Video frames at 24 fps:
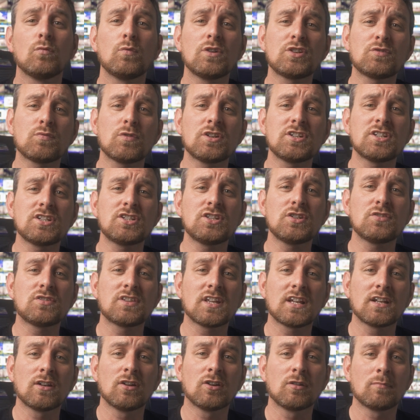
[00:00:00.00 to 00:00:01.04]
Which one did you
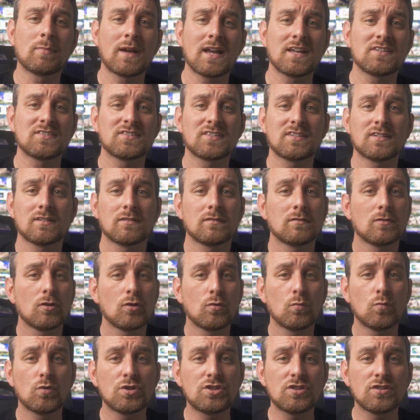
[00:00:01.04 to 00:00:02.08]
think looked best?
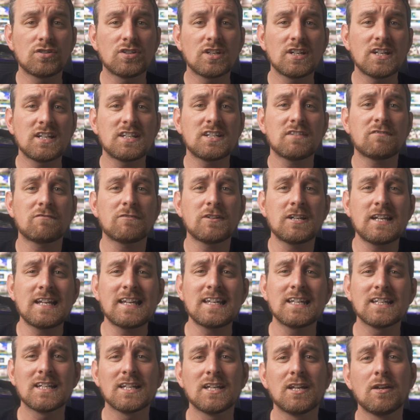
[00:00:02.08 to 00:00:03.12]
Would you have done it
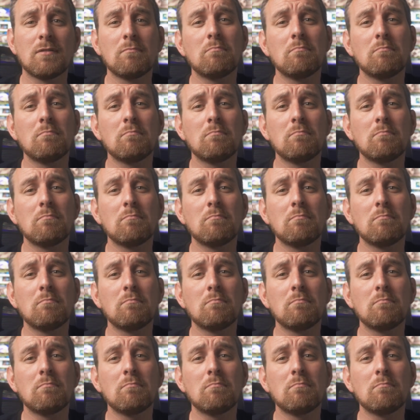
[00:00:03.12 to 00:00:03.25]
differently?